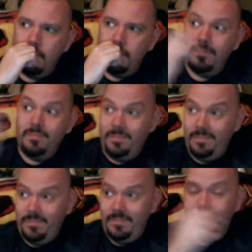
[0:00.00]

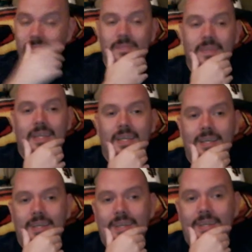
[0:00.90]

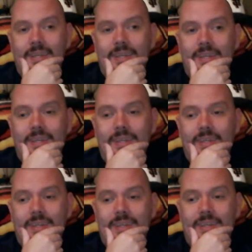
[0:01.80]

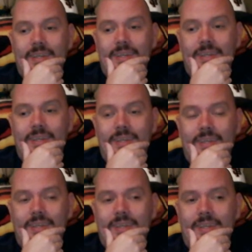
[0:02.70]

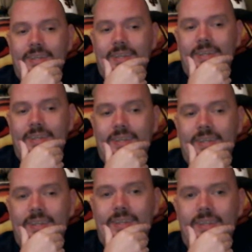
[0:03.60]

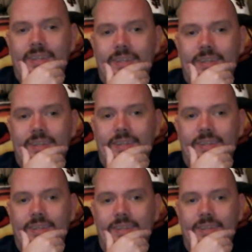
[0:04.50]

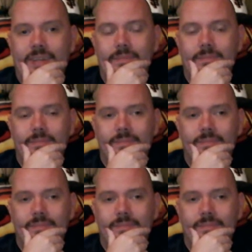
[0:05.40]
No words are spoken by the person on screen.